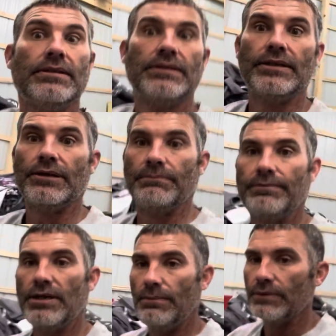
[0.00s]
and they're
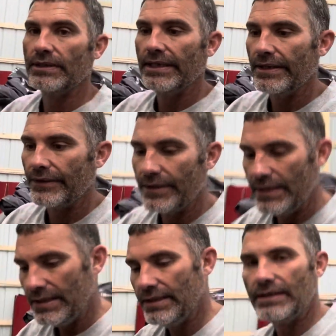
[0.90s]
coupled together,
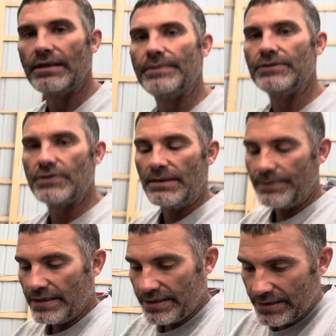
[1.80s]
and I'll be dropping
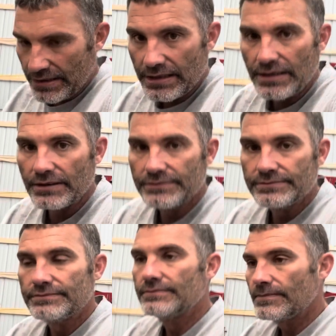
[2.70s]
that thing in here.
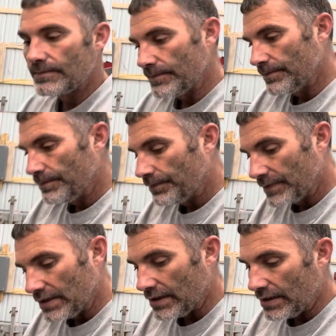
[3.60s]

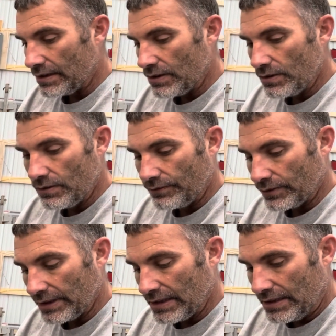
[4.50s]
And then
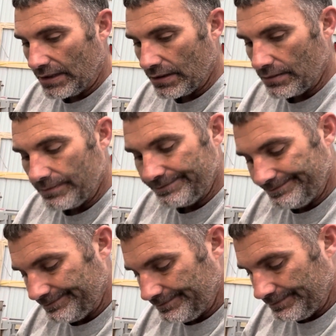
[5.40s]
hopefully, God, I hope
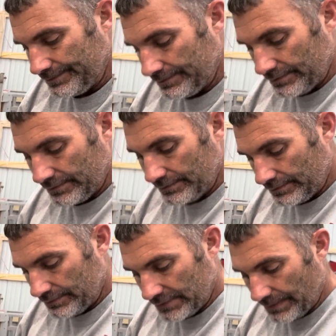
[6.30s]

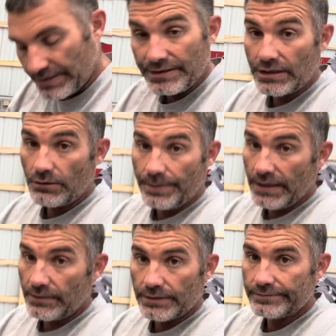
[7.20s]
I'll be tickle
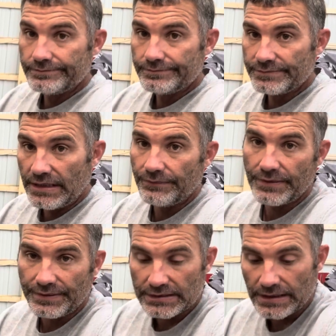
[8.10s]
pink with
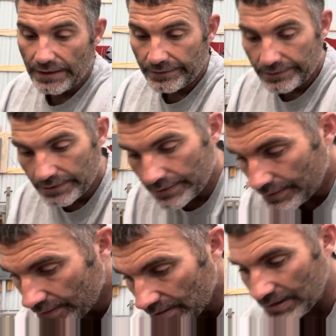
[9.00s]
1050s again.
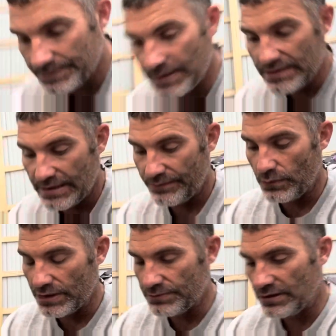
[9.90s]
I mean, it's been
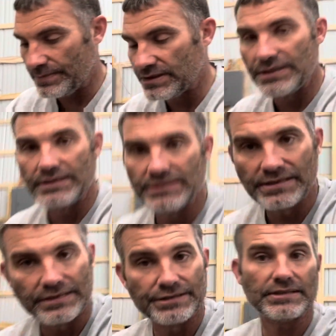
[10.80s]
1040s where, but it
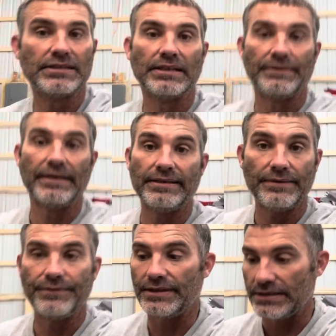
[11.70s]
consistently ran
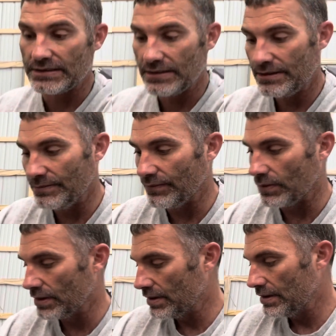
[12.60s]
1050s
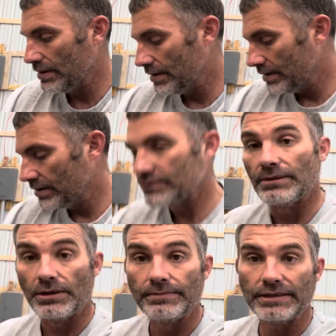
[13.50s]
before. So I'm
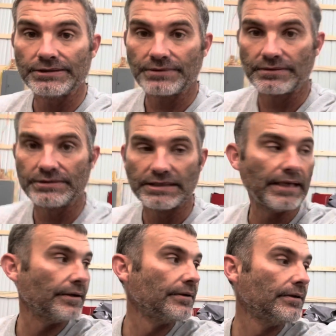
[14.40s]
hoping that's what it runs again.